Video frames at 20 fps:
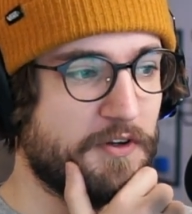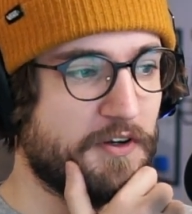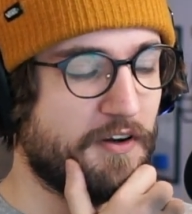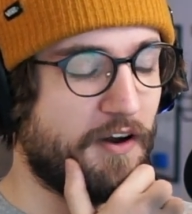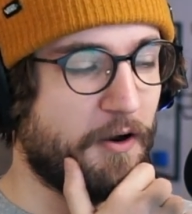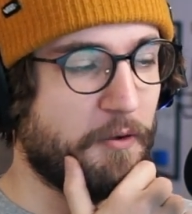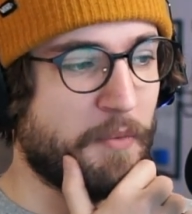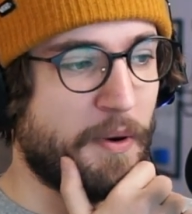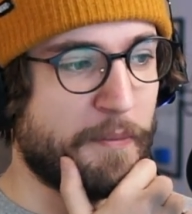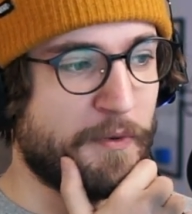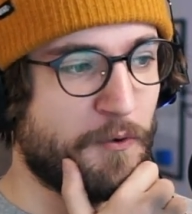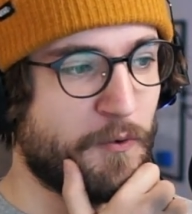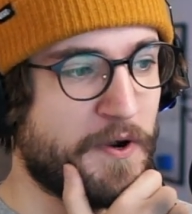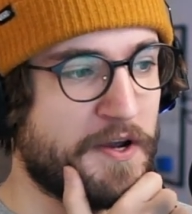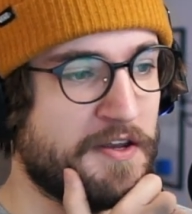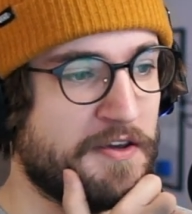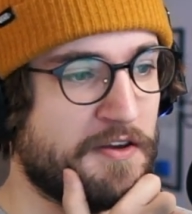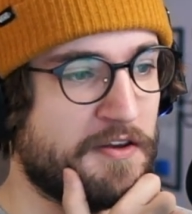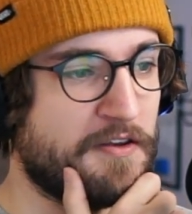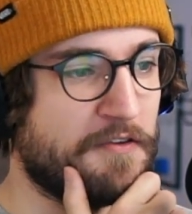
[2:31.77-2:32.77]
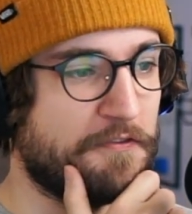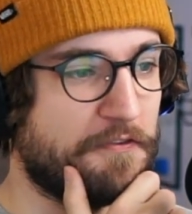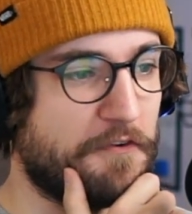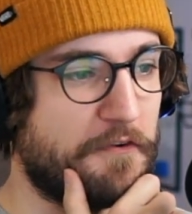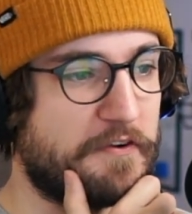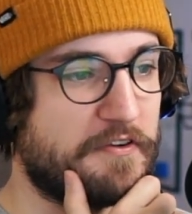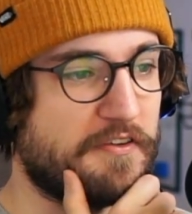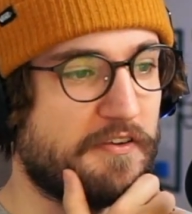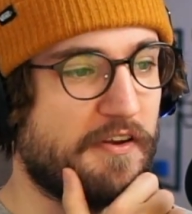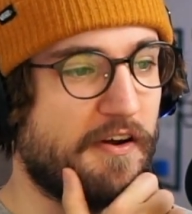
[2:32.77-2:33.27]
I remember when it
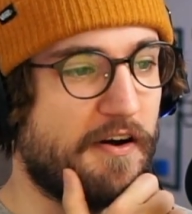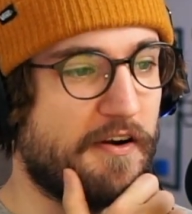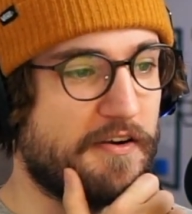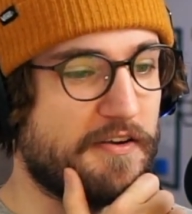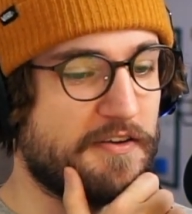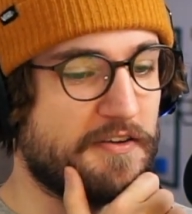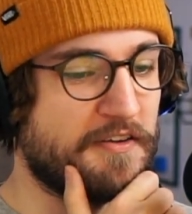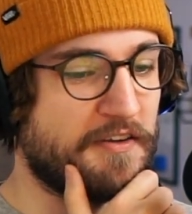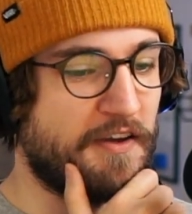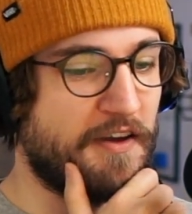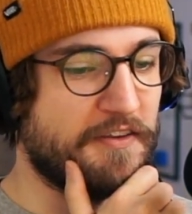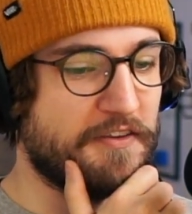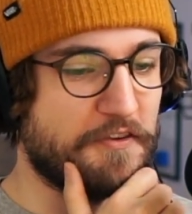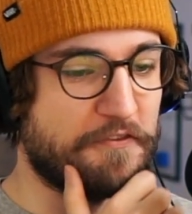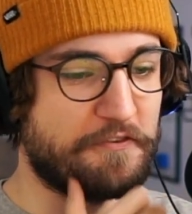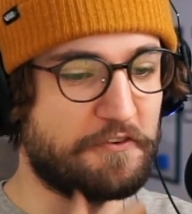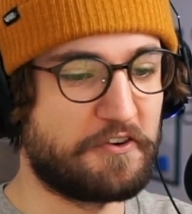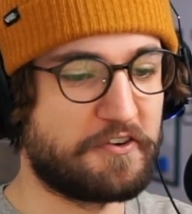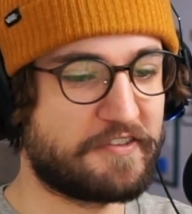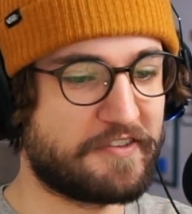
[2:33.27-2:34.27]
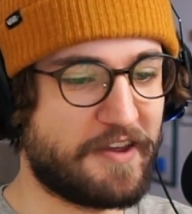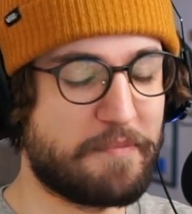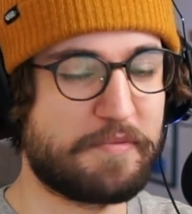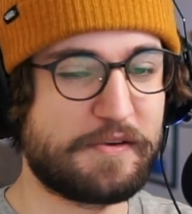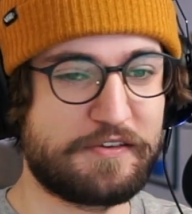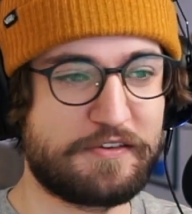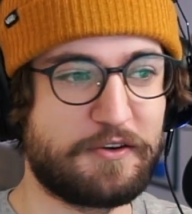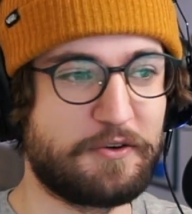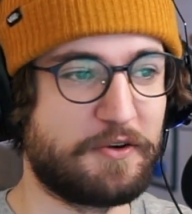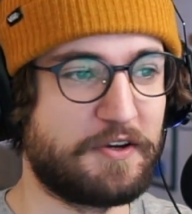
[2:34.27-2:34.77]
first started and the first
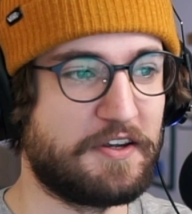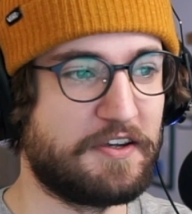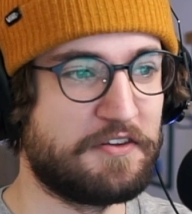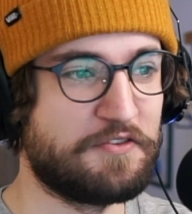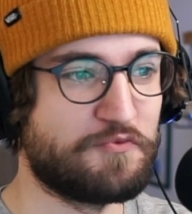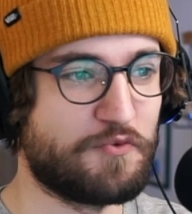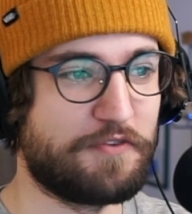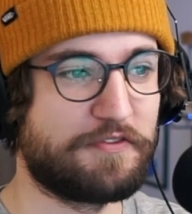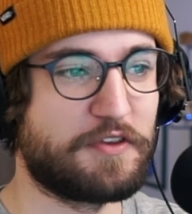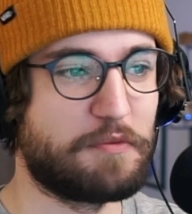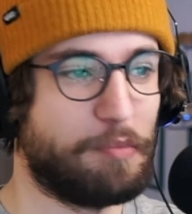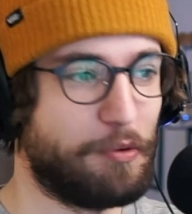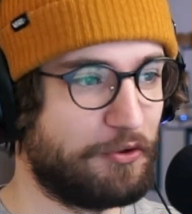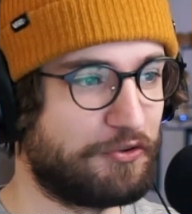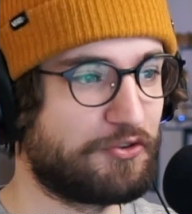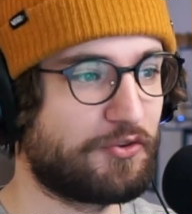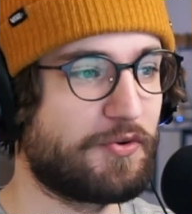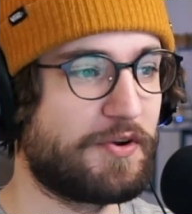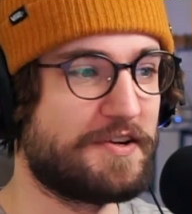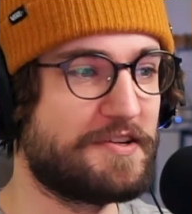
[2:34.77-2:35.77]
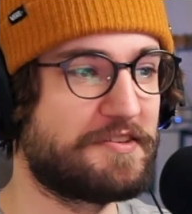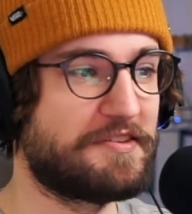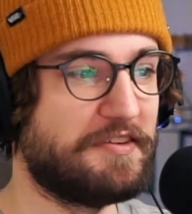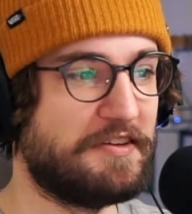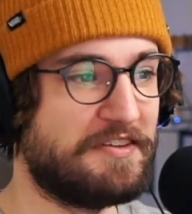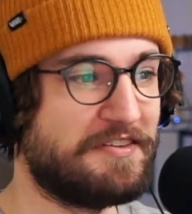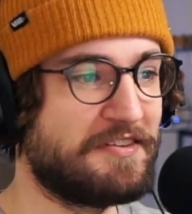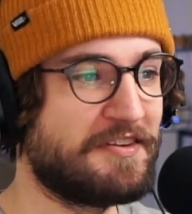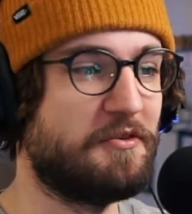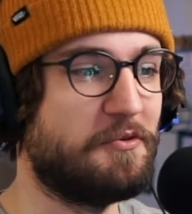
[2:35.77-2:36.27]
episode in with the post-credit
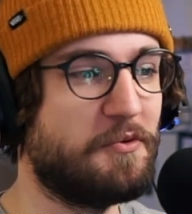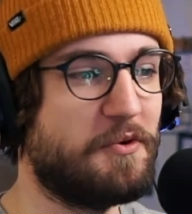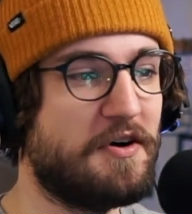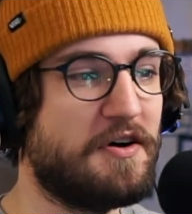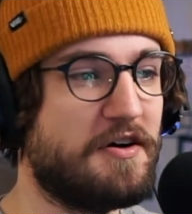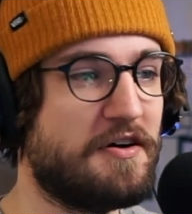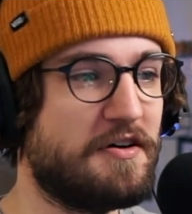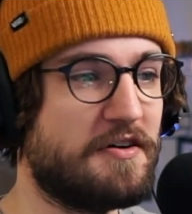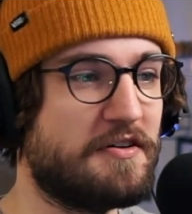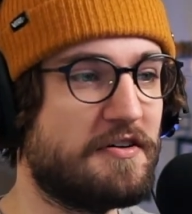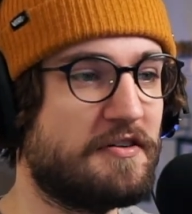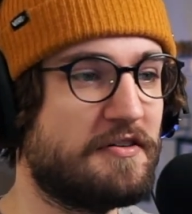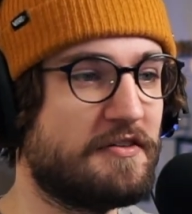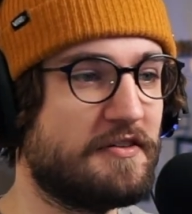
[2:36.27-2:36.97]
scene where